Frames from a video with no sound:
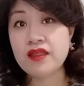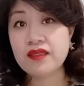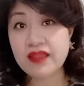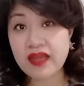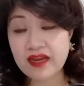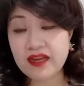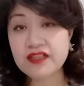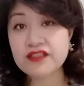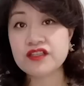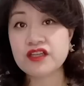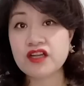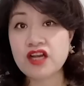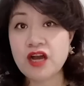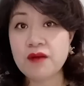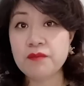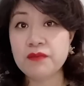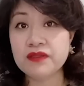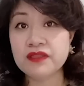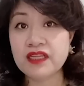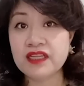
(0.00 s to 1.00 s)
that is a
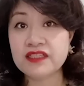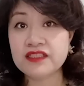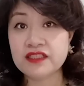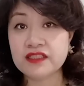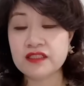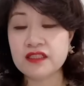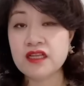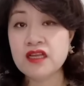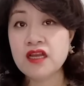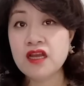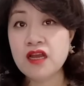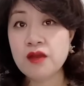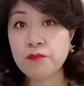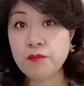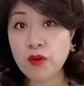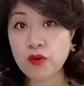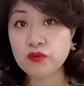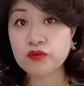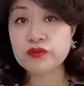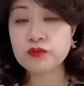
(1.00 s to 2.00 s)
combination
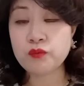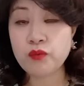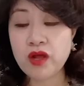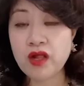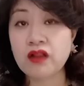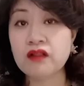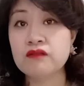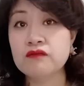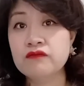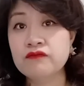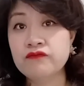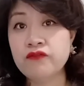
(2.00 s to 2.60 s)
bode well